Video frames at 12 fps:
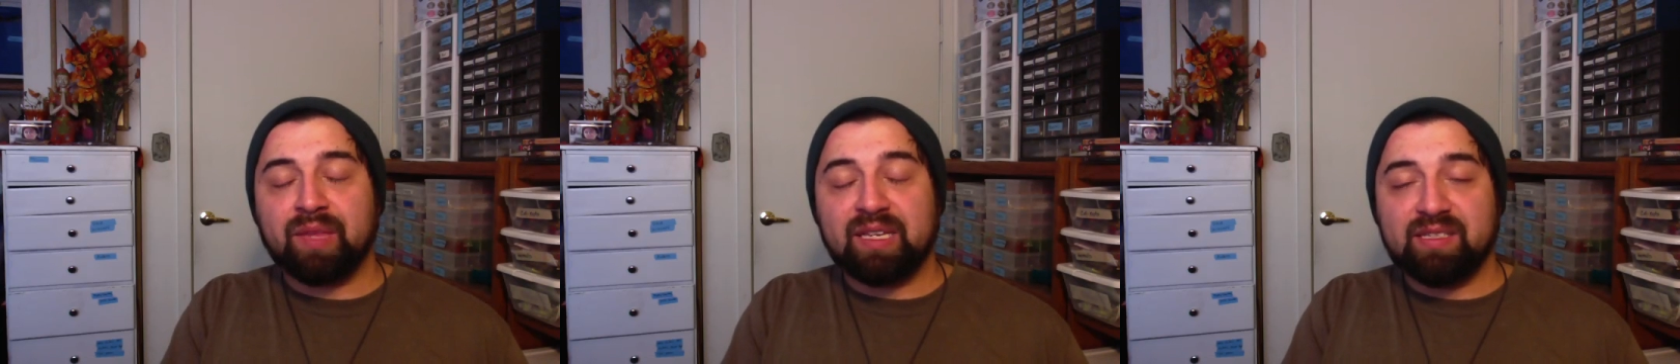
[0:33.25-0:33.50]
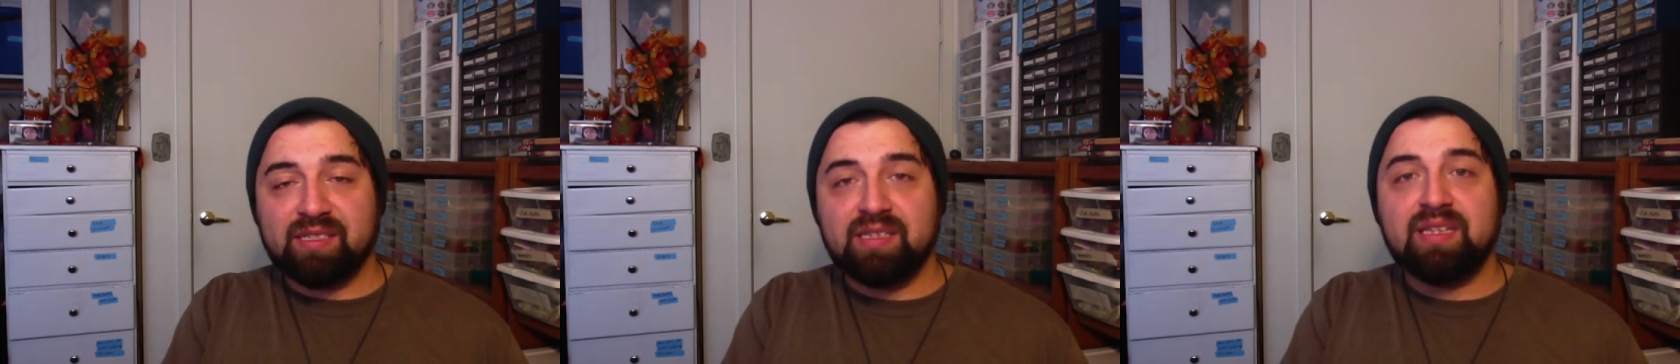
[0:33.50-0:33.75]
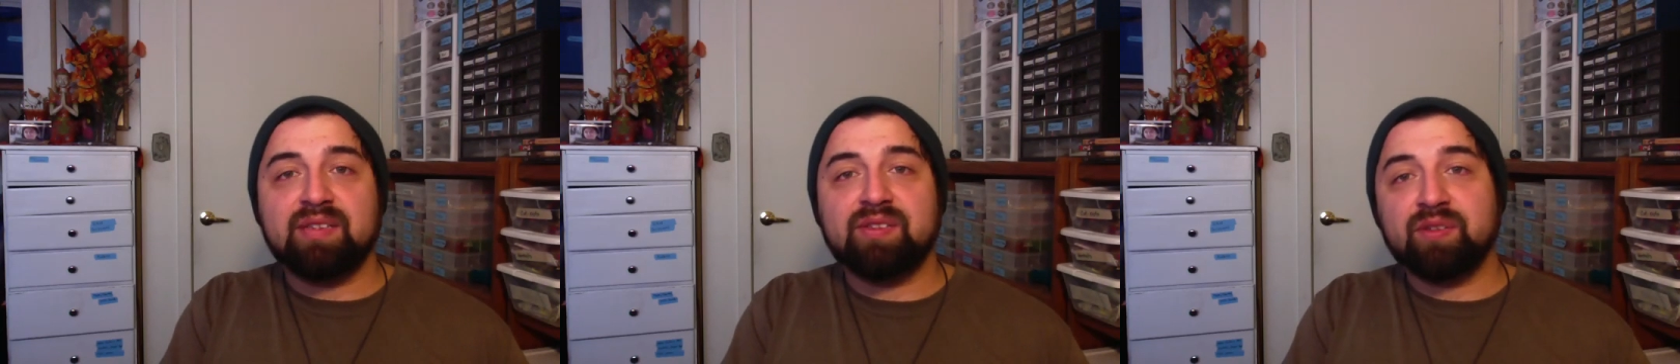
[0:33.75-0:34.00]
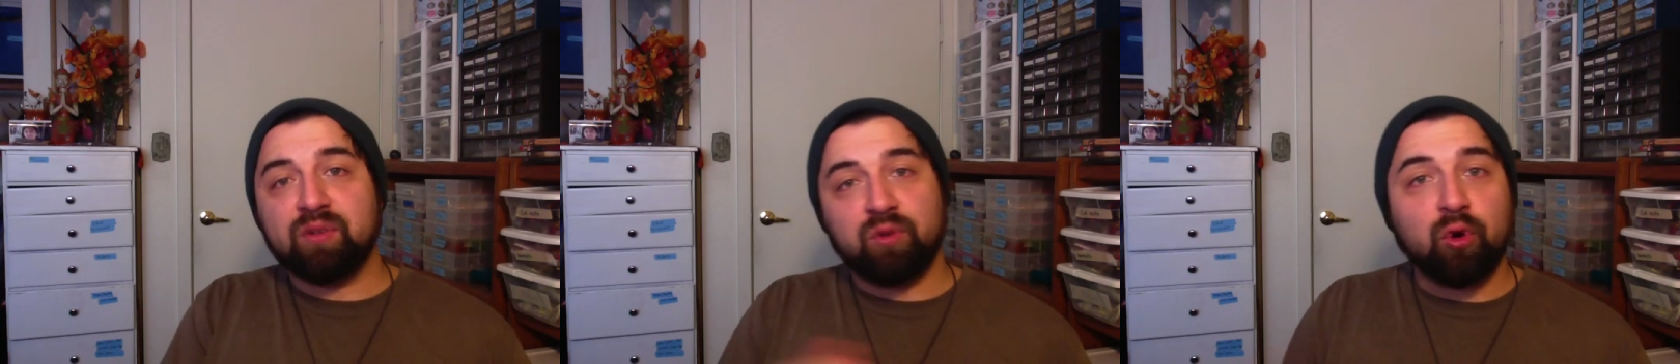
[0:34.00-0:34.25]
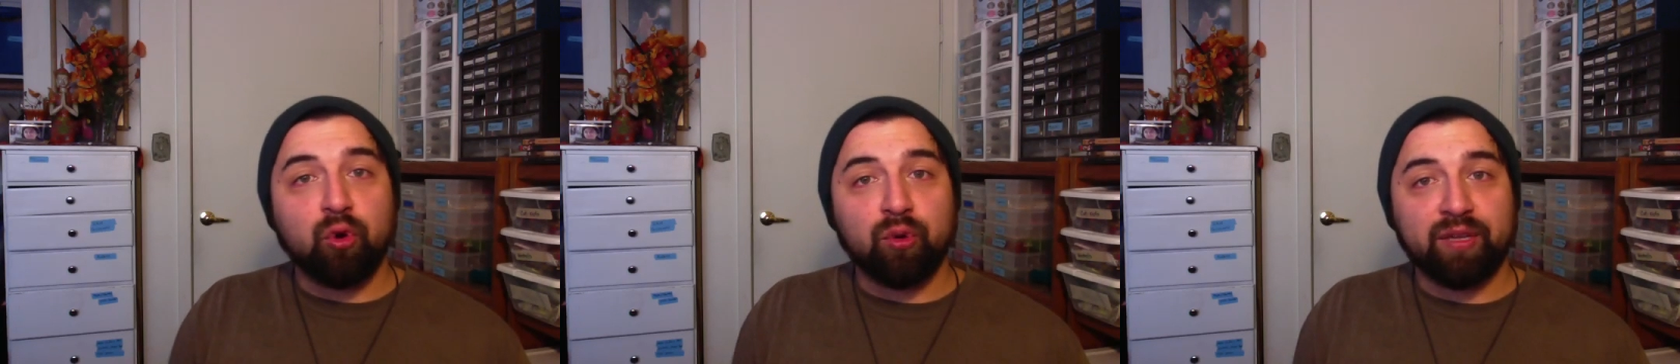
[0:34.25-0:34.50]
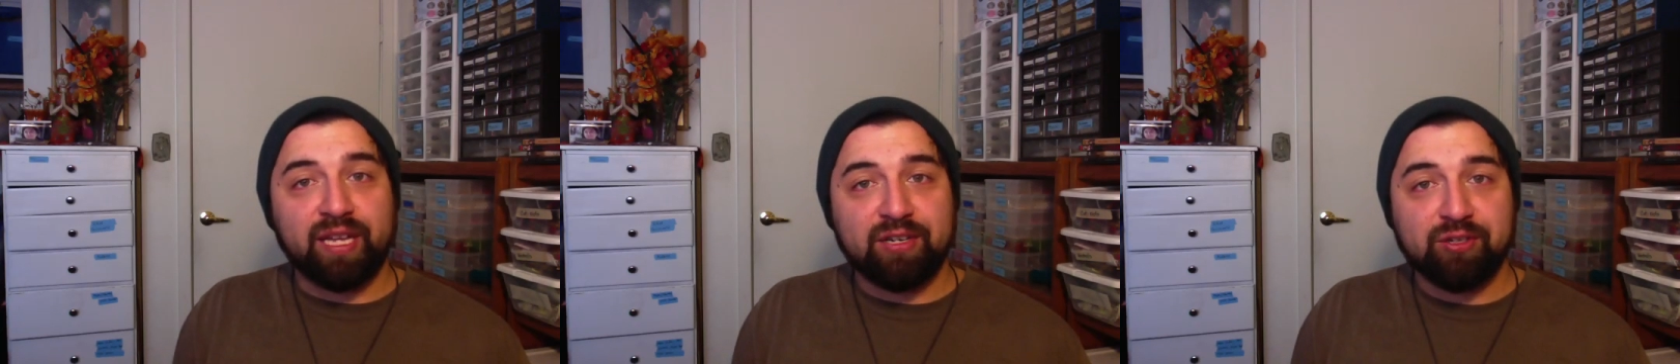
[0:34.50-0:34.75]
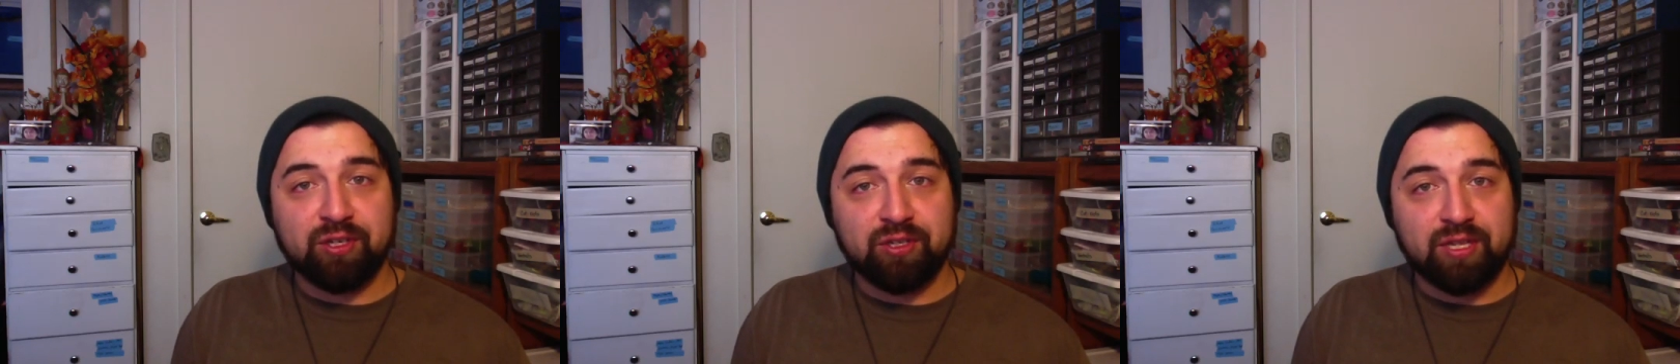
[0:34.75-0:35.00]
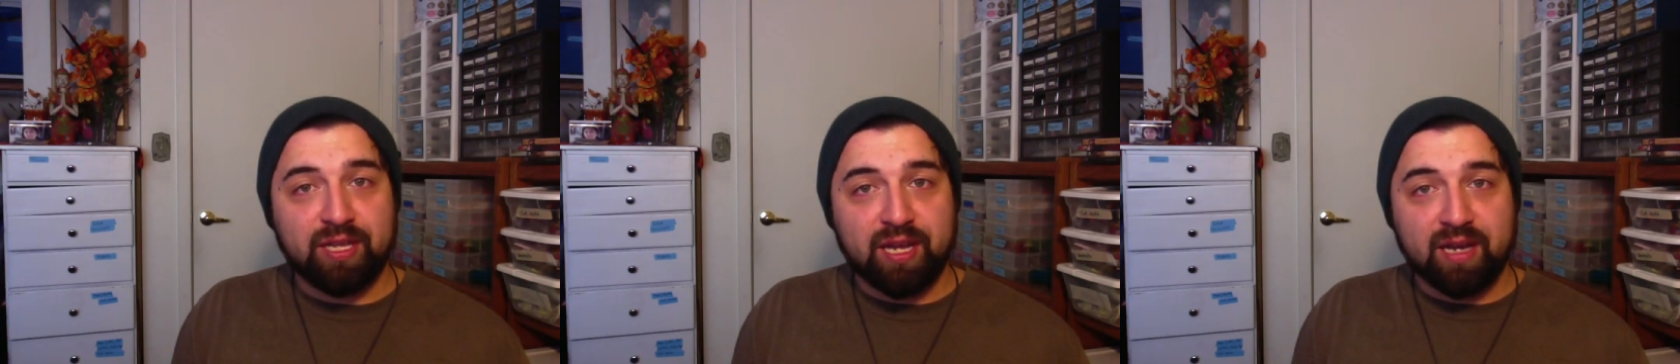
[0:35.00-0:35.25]
statistical correlation
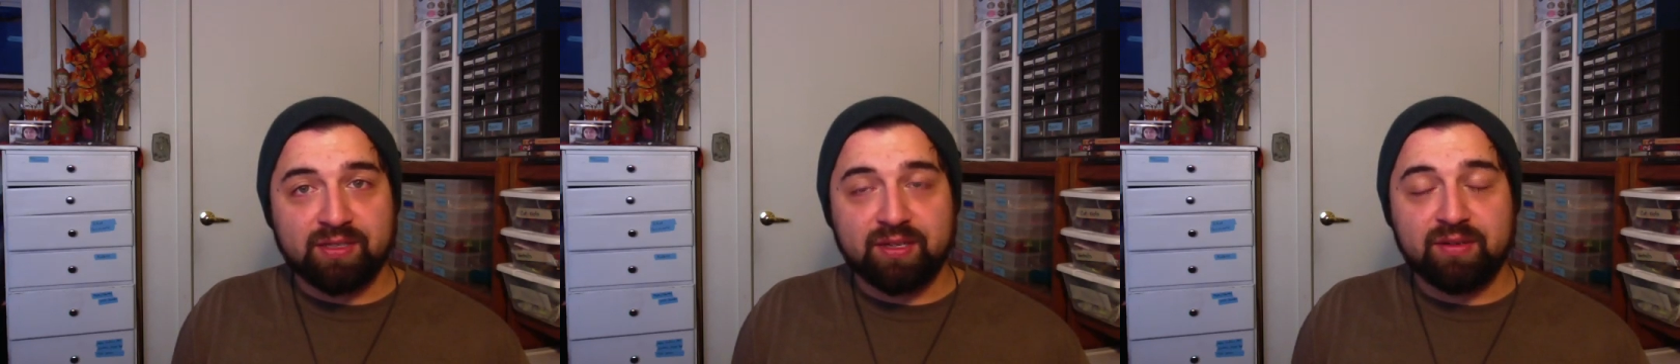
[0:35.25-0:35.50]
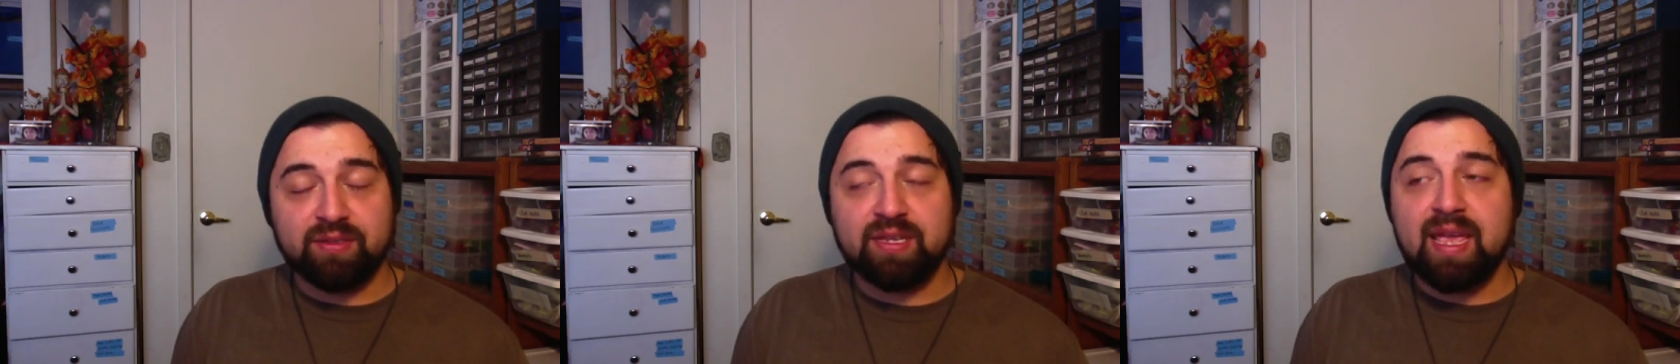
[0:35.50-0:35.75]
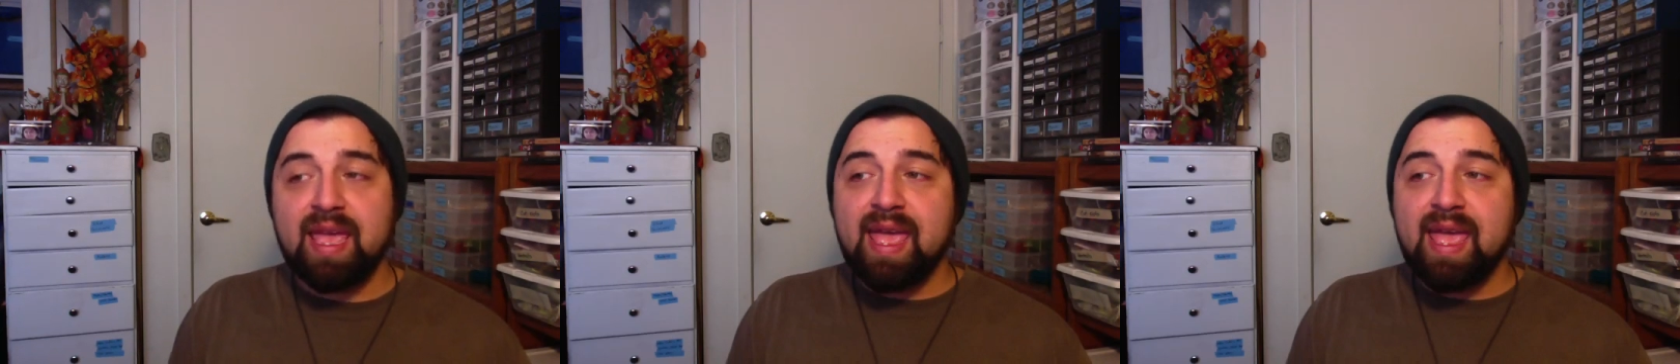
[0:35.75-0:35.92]
to the Oscars.